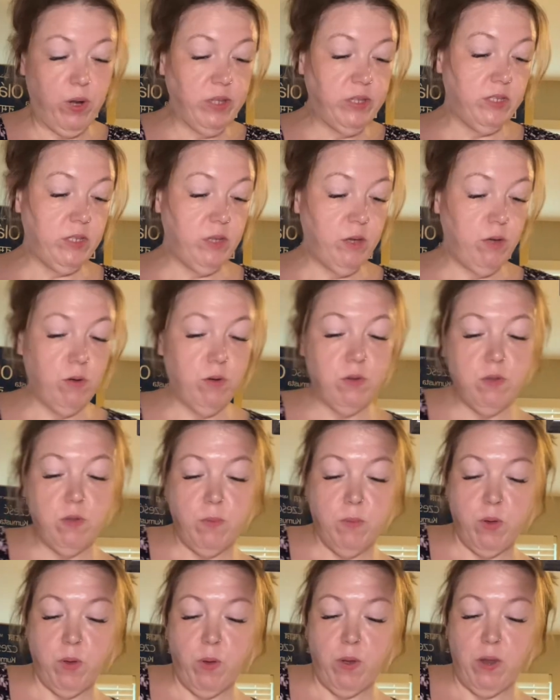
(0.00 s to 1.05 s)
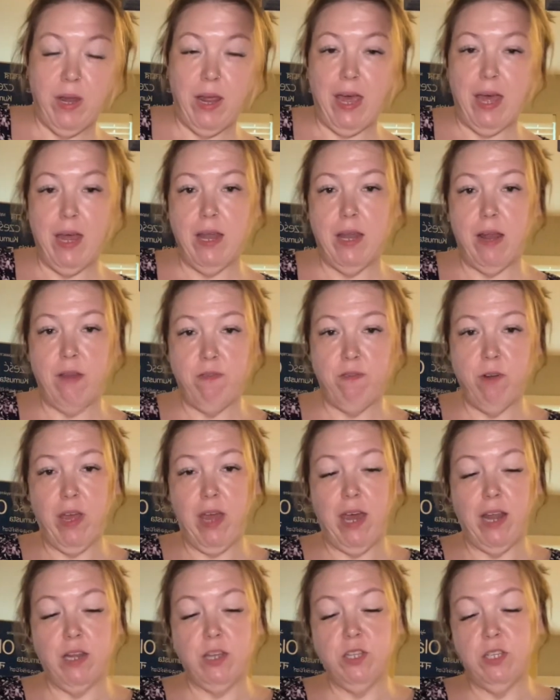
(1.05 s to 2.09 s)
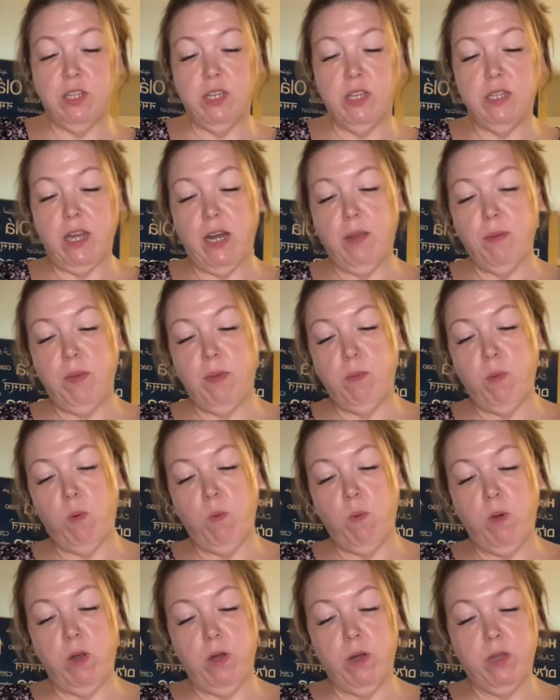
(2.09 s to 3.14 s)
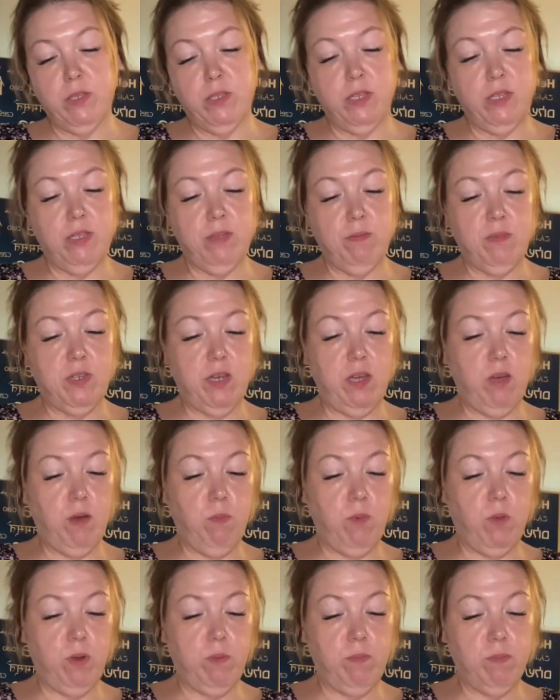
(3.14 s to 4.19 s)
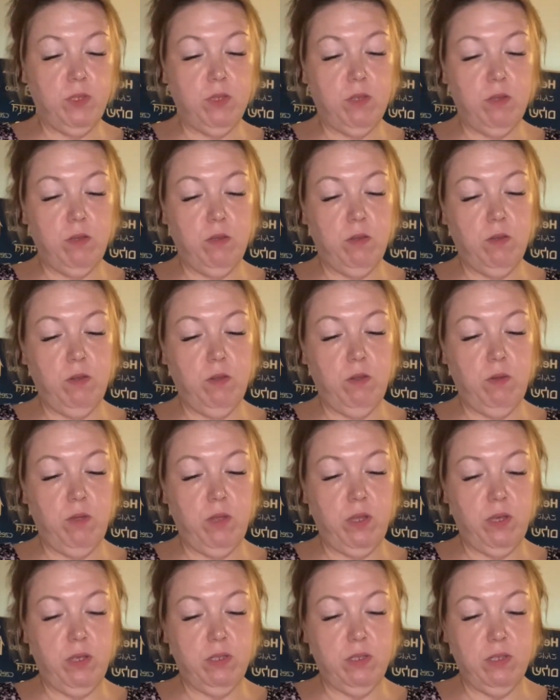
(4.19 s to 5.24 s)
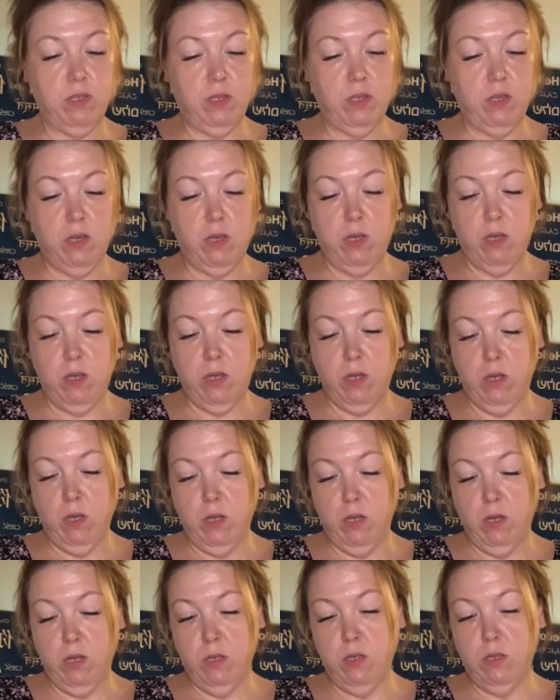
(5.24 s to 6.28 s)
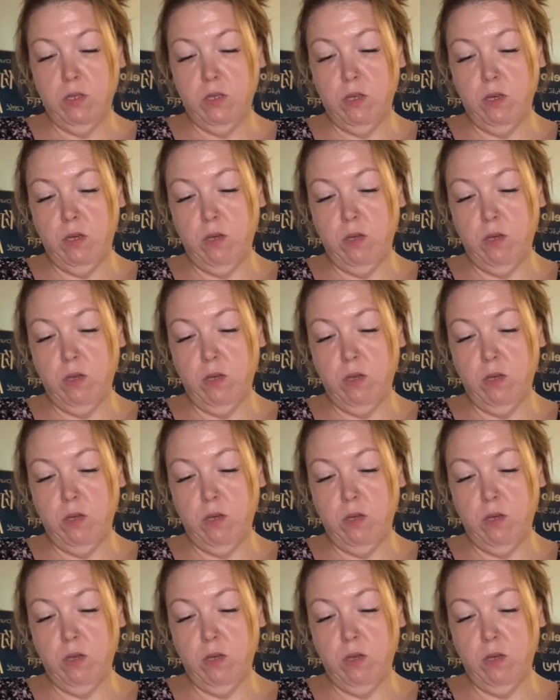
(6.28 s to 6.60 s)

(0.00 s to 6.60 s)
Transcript: soaked, so I'm gonna go ahead and add, I've already added just a tiny bit more water because it seems to help when I'm doing this. So,